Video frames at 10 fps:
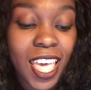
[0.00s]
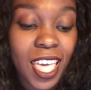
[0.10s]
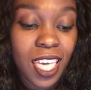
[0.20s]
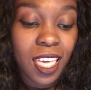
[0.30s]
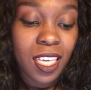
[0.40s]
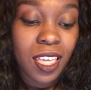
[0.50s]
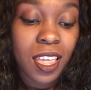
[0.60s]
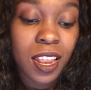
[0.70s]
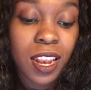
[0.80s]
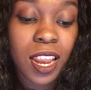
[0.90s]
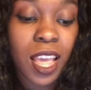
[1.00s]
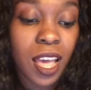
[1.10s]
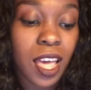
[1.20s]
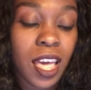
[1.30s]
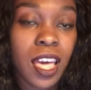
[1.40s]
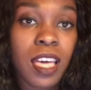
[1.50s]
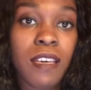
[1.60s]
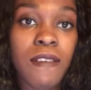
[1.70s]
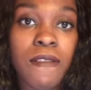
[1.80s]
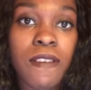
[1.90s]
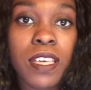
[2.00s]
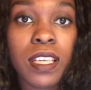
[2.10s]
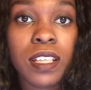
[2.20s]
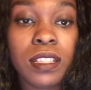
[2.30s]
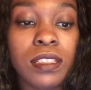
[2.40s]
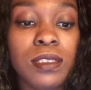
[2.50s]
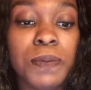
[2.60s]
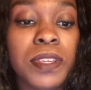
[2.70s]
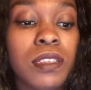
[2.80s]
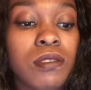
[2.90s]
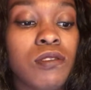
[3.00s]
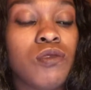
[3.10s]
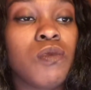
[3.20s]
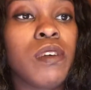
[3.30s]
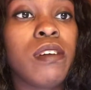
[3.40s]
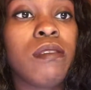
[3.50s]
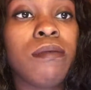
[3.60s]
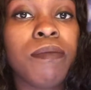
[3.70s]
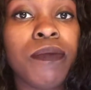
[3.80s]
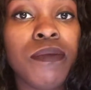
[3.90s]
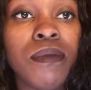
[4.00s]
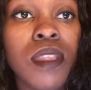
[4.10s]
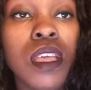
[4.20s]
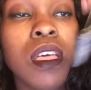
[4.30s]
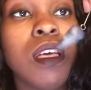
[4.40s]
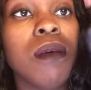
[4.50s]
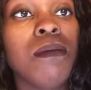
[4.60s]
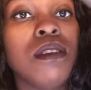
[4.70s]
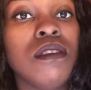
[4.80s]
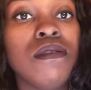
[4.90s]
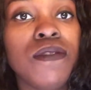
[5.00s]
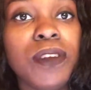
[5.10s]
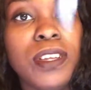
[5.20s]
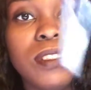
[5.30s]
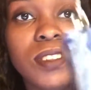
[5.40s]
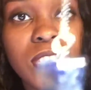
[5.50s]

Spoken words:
and I have this piece as well. This is for another